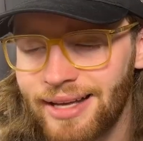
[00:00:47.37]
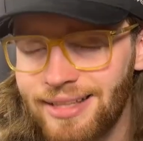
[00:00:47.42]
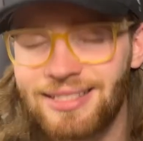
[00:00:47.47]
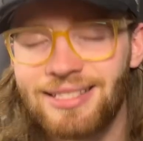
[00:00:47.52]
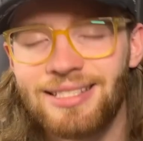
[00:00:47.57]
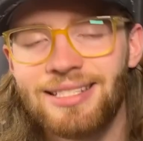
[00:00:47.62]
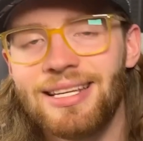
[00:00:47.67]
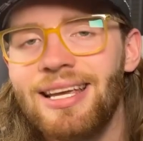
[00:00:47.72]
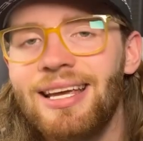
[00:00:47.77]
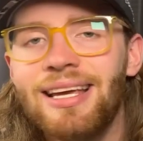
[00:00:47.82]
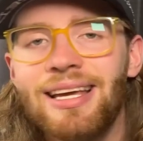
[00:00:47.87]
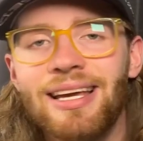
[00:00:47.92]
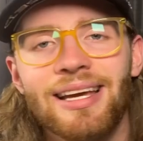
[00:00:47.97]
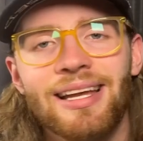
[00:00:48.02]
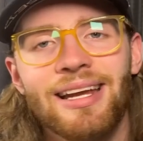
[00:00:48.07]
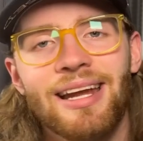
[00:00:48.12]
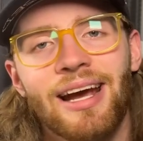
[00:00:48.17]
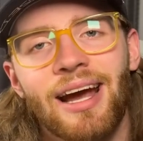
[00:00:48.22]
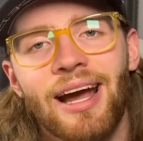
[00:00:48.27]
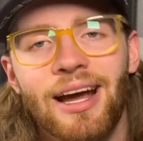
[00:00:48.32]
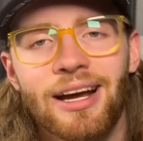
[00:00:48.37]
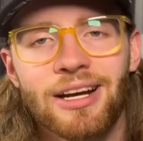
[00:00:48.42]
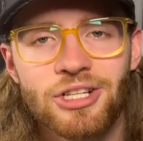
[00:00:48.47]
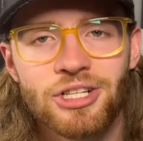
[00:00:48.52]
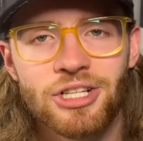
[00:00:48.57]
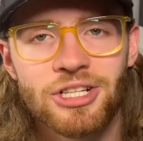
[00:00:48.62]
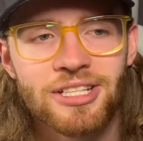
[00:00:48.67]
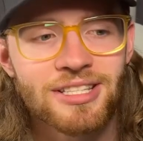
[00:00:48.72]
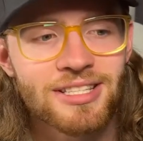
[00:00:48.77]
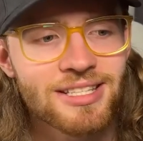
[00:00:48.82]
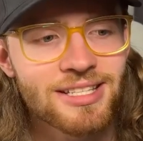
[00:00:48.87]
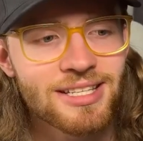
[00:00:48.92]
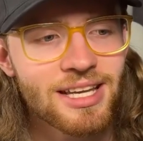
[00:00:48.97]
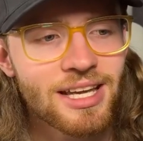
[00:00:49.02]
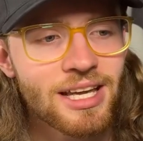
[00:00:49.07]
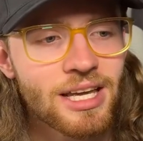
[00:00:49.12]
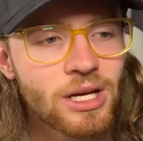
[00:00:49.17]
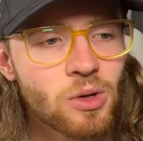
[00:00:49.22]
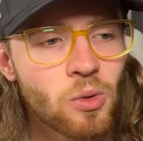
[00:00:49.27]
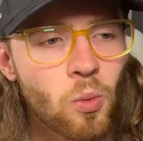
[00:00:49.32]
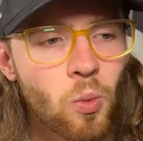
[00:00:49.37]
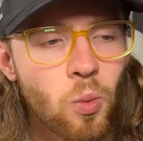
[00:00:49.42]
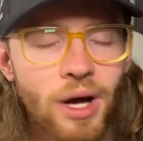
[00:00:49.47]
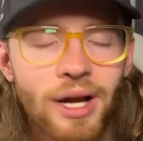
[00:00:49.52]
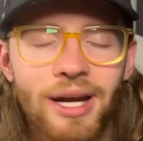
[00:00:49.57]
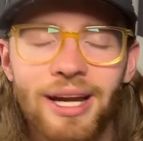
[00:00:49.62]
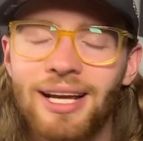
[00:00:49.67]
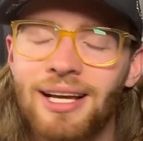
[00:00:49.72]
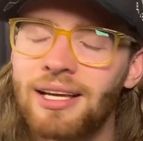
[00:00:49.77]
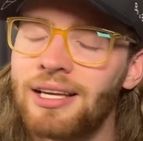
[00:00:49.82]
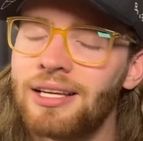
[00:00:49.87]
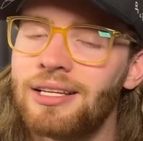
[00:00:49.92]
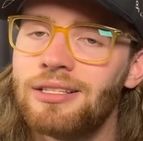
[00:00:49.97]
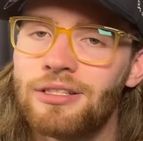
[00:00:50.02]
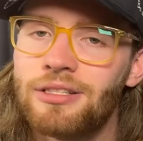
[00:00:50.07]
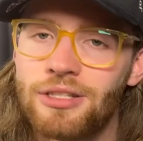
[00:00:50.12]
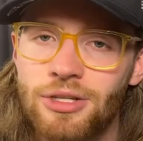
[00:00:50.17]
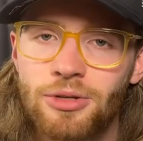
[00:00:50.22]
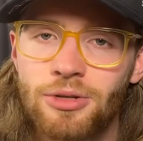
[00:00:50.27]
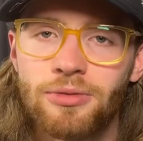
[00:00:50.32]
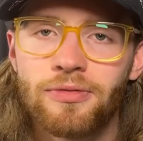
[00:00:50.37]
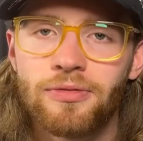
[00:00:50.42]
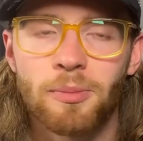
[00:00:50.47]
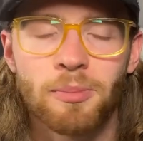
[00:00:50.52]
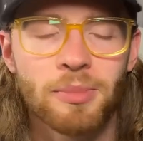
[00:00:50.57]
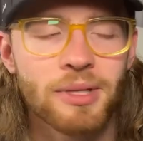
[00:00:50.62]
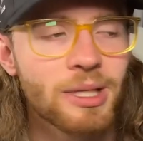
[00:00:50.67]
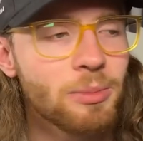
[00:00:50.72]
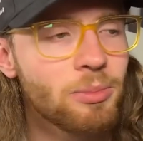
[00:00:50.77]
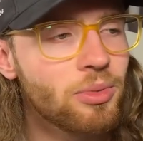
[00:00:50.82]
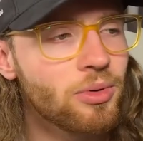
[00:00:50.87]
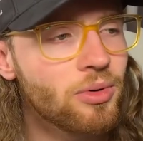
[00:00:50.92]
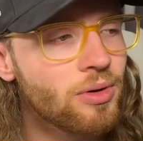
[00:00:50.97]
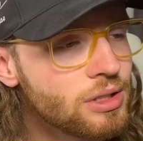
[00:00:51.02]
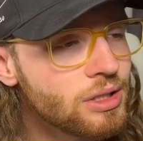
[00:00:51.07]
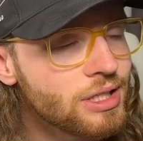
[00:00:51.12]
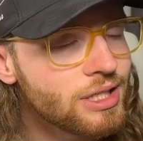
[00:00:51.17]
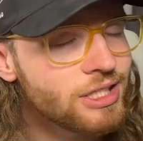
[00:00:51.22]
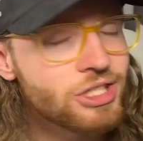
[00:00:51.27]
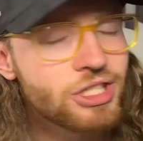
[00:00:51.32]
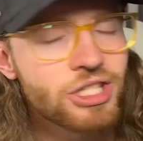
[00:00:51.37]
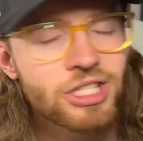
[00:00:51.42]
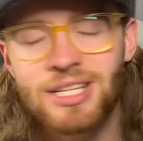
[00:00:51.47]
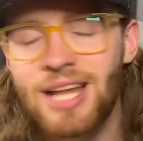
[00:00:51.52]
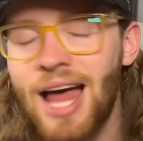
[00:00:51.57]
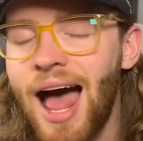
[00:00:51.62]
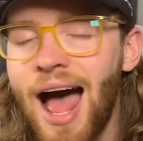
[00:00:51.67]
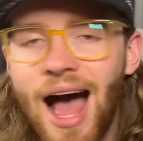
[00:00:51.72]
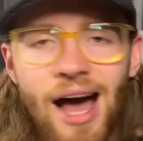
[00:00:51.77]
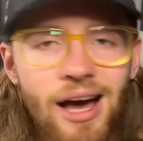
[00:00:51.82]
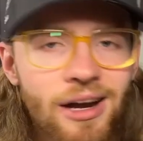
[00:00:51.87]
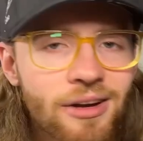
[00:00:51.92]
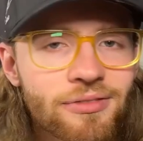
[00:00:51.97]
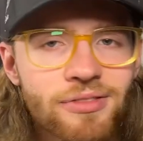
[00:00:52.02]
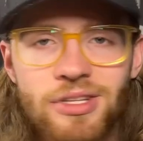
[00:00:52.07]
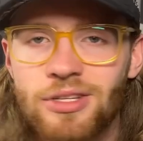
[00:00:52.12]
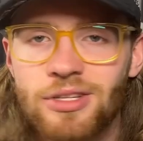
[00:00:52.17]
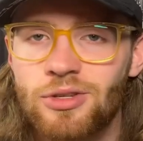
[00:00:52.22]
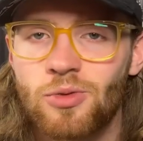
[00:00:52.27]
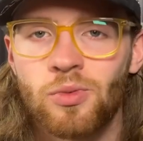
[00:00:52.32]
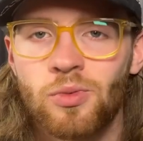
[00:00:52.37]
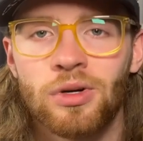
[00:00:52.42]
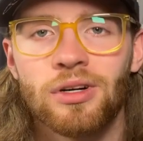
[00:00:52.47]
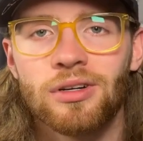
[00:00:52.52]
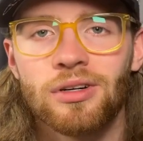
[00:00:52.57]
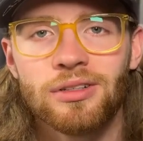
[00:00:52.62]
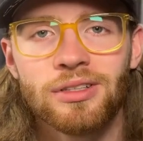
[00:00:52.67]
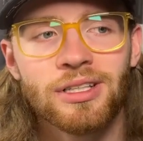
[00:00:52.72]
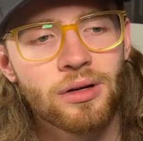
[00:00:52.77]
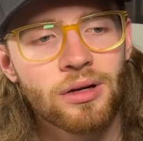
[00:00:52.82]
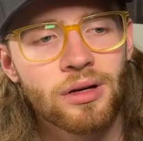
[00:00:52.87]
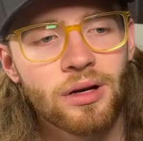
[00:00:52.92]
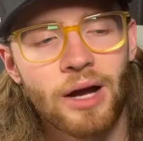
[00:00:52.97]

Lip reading: And seeing it in action, seeing what it can do for people is just out of this world.